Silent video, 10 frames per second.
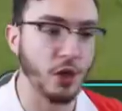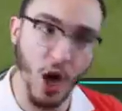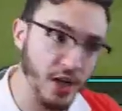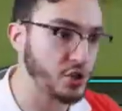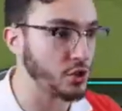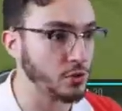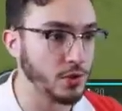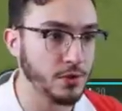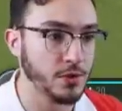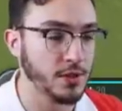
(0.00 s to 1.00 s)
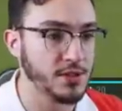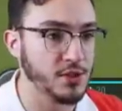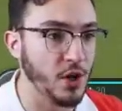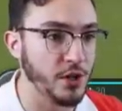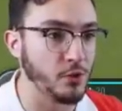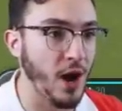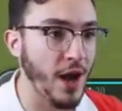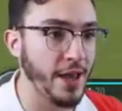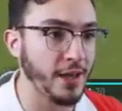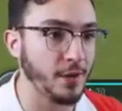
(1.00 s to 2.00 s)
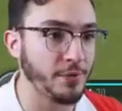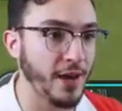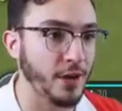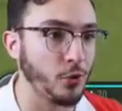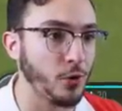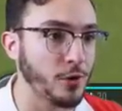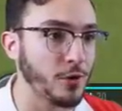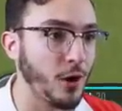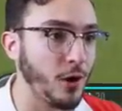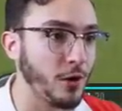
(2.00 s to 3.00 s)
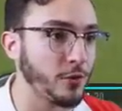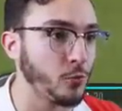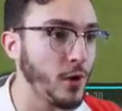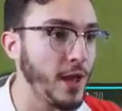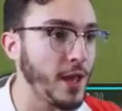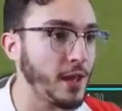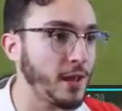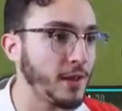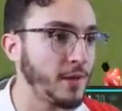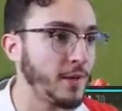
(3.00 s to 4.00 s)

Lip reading: I got you. I saw you eyeing up that corner all the way.